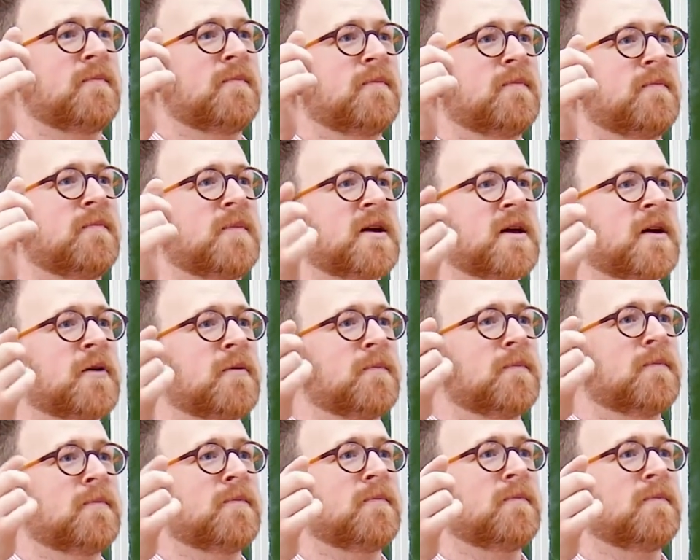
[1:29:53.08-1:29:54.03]

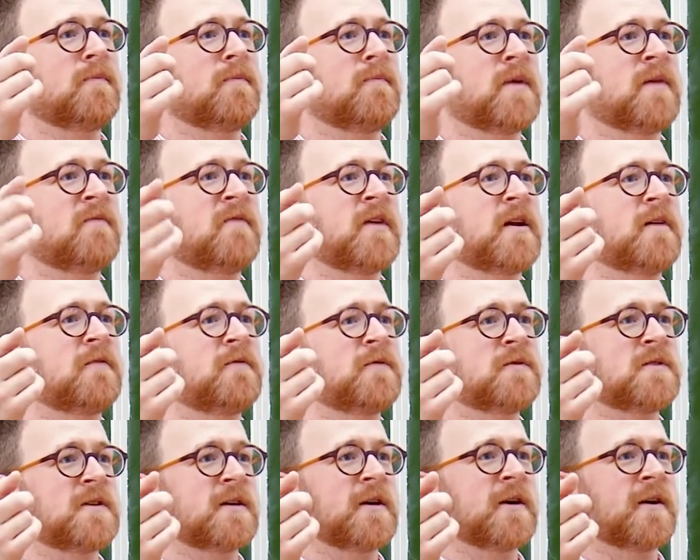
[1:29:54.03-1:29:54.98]
Mikhail Medvedev,
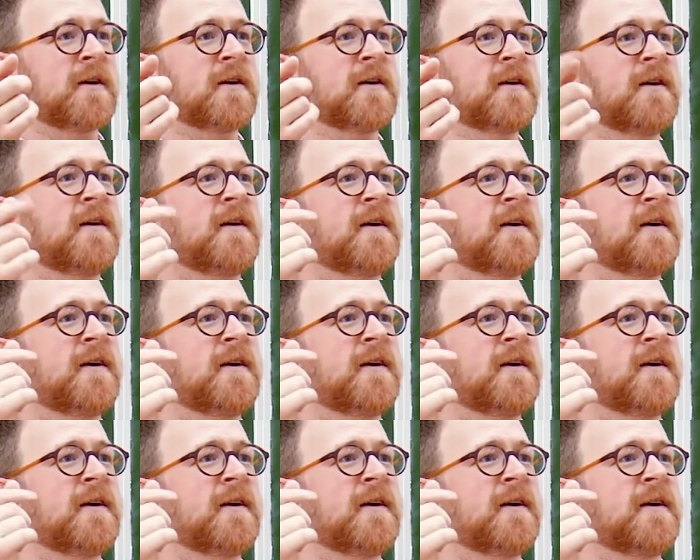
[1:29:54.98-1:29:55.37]
who's here,